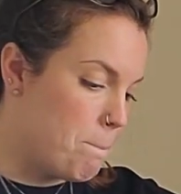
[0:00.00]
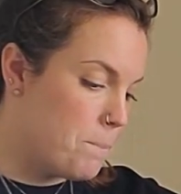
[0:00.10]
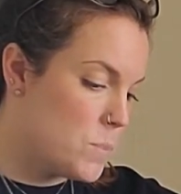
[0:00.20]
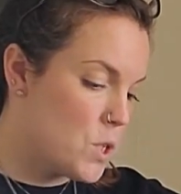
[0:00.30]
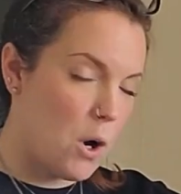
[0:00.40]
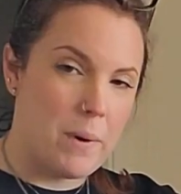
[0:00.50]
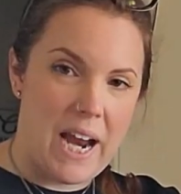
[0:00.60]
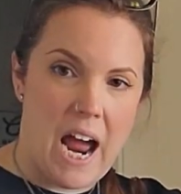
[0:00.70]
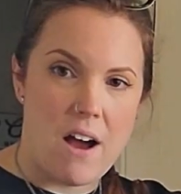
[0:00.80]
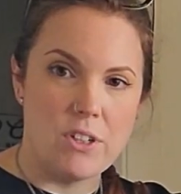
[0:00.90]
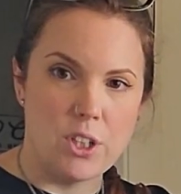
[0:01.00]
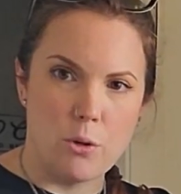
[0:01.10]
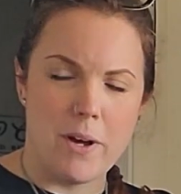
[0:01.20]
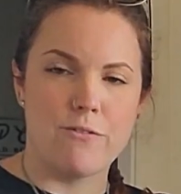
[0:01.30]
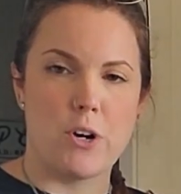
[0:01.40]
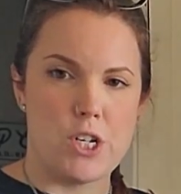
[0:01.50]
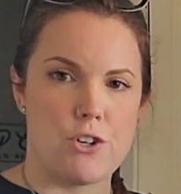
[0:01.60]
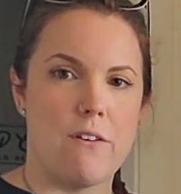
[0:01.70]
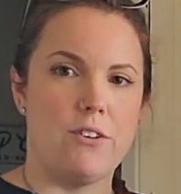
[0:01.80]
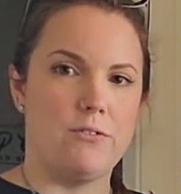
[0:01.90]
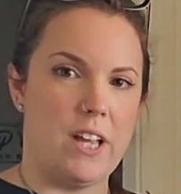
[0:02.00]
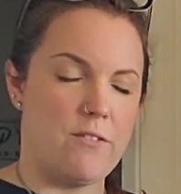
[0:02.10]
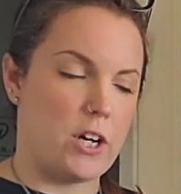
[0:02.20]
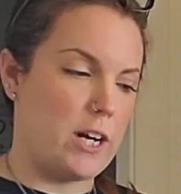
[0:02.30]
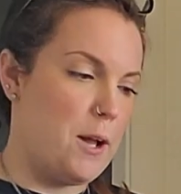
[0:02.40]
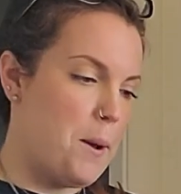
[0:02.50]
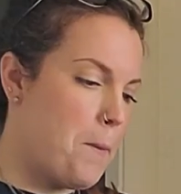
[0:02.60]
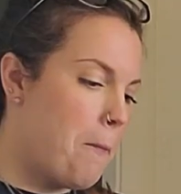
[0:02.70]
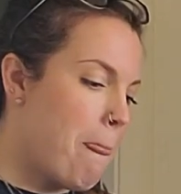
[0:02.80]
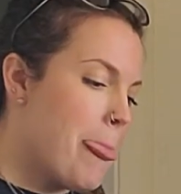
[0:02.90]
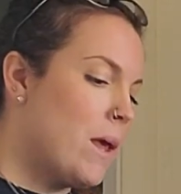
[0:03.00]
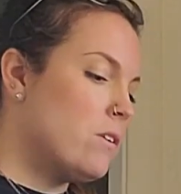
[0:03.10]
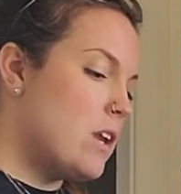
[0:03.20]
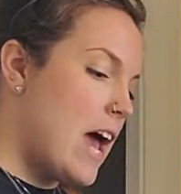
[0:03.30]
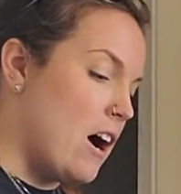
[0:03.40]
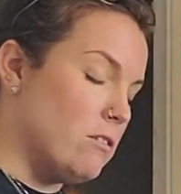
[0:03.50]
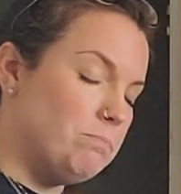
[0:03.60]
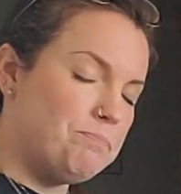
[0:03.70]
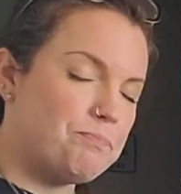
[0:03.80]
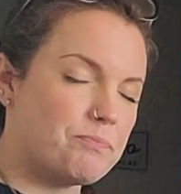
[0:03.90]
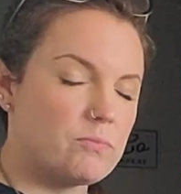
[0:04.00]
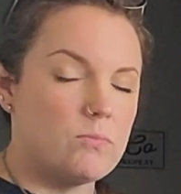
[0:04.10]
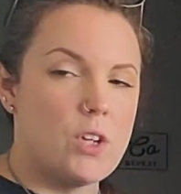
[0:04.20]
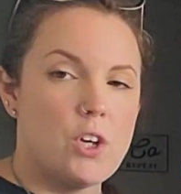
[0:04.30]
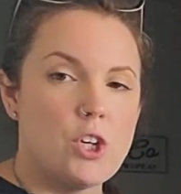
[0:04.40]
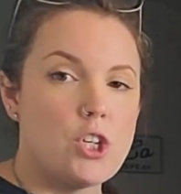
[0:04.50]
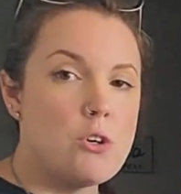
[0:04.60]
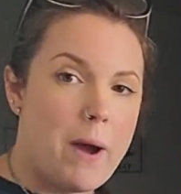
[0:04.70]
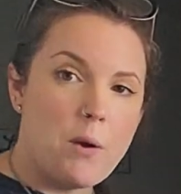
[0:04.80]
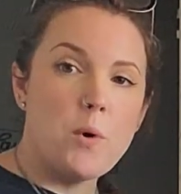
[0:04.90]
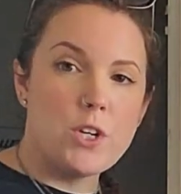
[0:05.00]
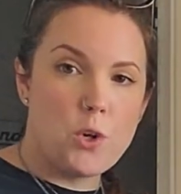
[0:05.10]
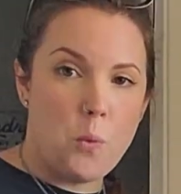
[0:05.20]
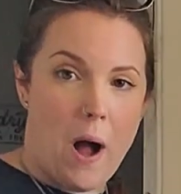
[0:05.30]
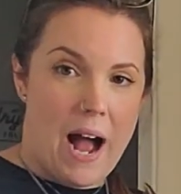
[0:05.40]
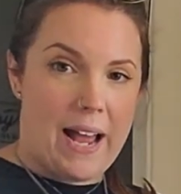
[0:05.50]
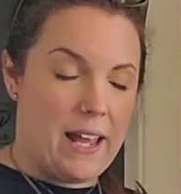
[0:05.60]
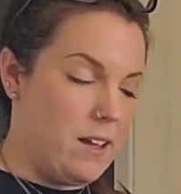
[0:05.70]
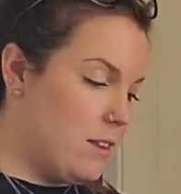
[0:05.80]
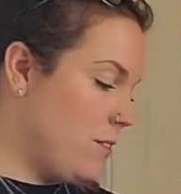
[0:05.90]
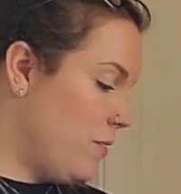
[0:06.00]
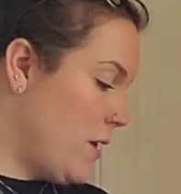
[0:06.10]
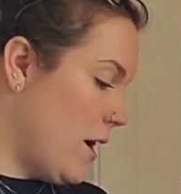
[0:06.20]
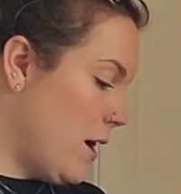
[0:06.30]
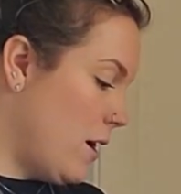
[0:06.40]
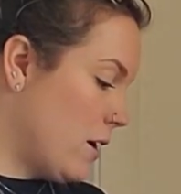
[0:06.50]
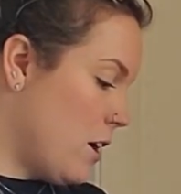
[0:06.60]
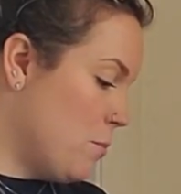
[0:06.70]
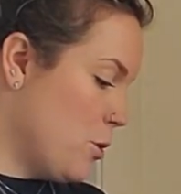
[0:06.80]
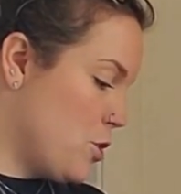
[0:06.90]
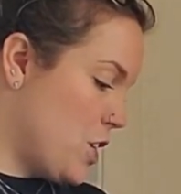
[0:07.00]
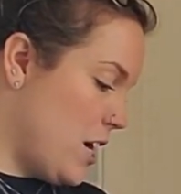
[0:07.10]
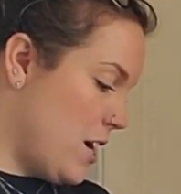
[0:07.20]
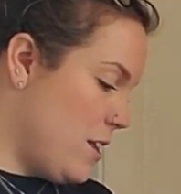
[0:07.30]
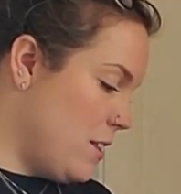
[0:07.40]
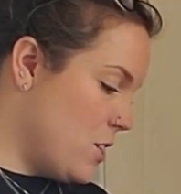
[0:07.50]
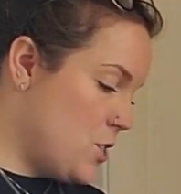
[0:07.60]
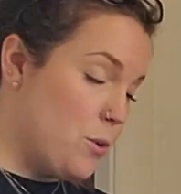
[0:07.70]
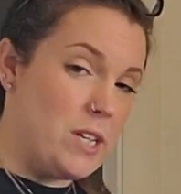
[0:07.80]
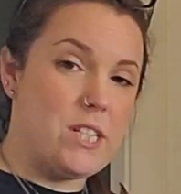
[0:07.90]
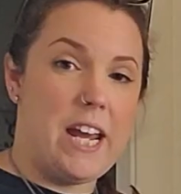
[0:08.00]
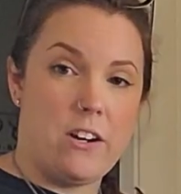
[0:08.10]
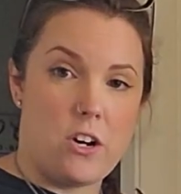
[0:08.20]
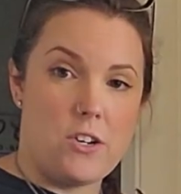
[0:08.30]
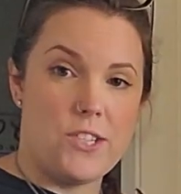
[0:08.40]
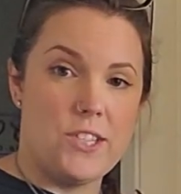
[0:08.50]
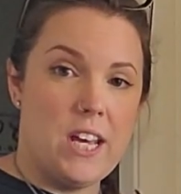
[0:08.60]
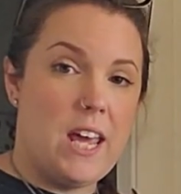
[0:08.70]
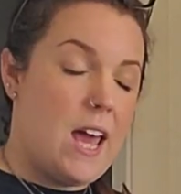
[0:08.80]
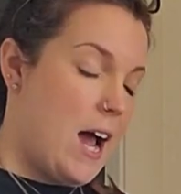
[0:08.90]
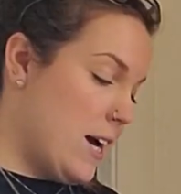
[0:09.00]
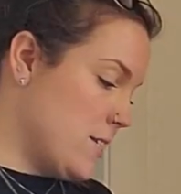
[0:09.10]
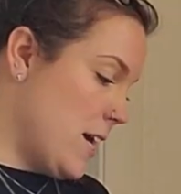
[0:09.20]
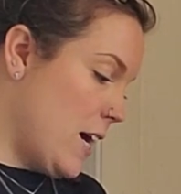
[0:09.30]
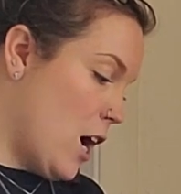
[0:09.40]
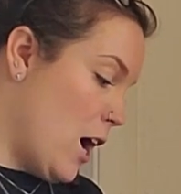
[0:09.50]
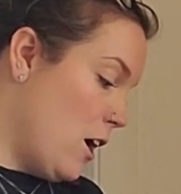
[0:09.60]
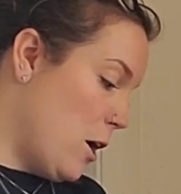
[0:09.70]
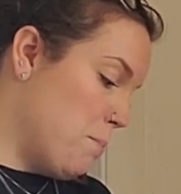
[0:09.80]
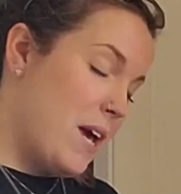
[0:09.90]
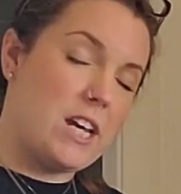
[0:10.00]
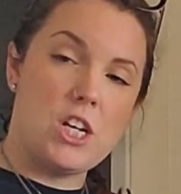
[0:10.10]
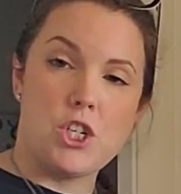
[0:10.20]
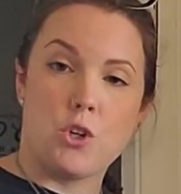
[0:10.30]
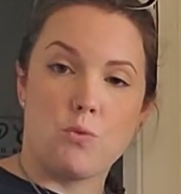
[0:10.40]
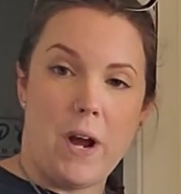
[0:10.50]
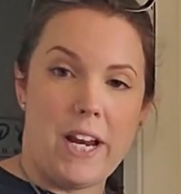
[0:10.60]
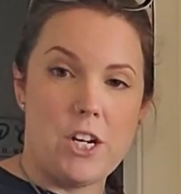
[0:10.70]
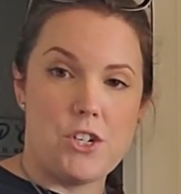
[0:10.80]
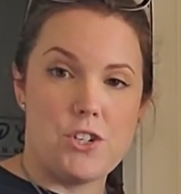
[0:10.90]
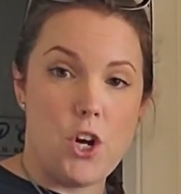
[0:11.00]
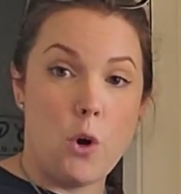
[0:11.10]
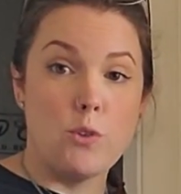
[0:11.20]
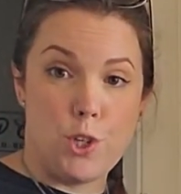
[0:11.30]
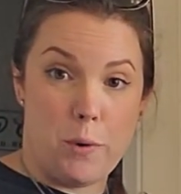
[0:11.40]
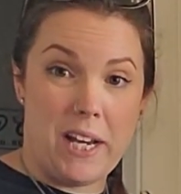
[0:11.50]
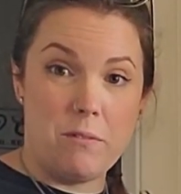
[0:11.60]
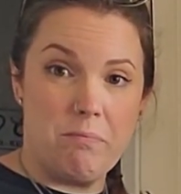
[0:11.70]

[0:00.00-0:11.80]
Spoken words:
So I want to have a little bit fresher of a flavor. Now, you might wonder why the kombucha in these two containers has like a pinkish or reddish tone to it.